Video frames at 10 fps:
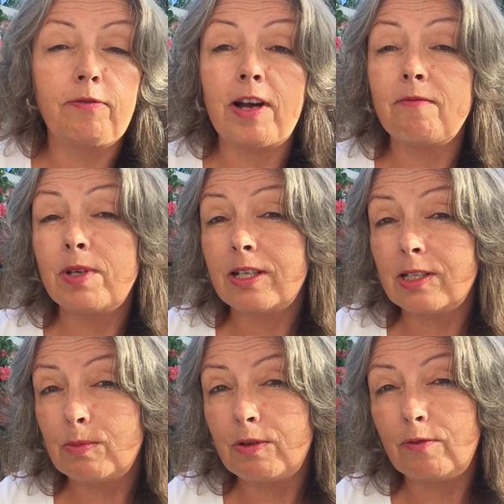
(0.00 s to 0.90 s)
five
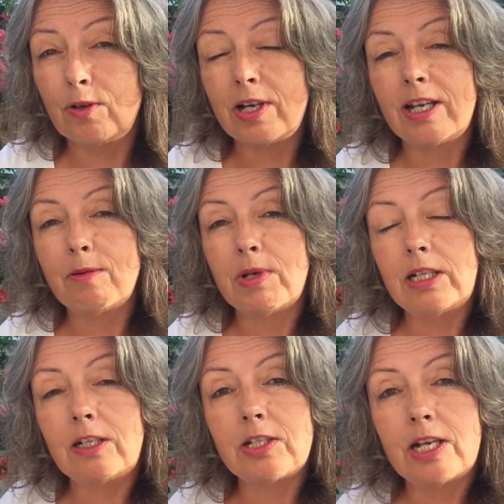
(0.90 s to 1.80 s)
minutes before I hit my
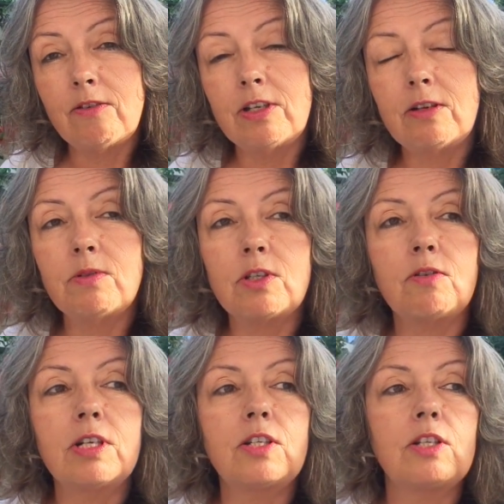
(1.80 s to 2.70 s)
little town that I was
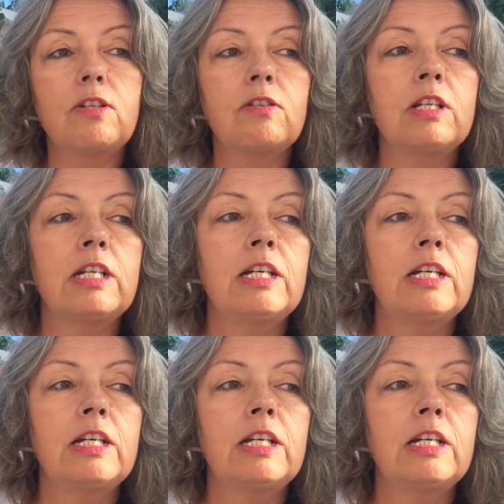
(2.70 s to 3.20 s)
going to,